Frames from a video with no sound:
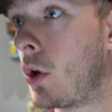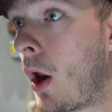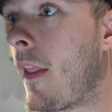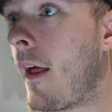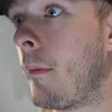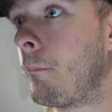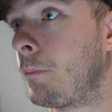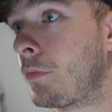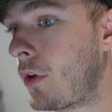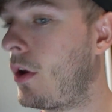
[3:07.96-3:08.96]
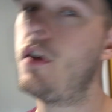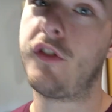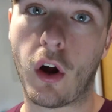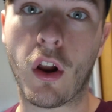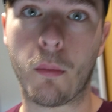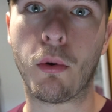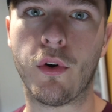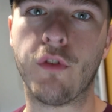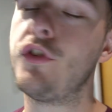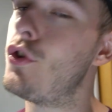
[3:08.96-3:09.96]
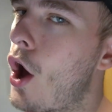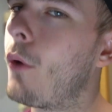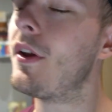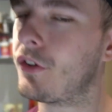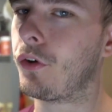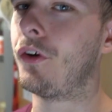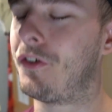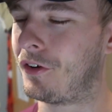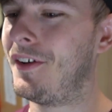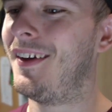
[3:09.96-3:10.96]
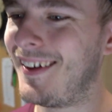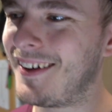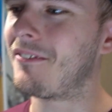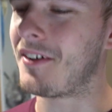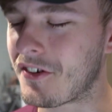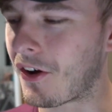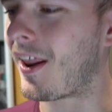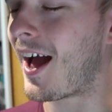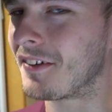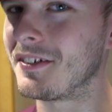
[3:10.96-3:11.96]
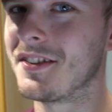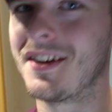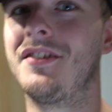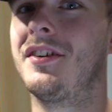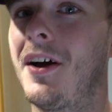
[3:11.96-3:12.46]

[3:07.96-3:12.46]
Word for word: you like that? Charlotte approved. You know it's good when Charlotte actually says she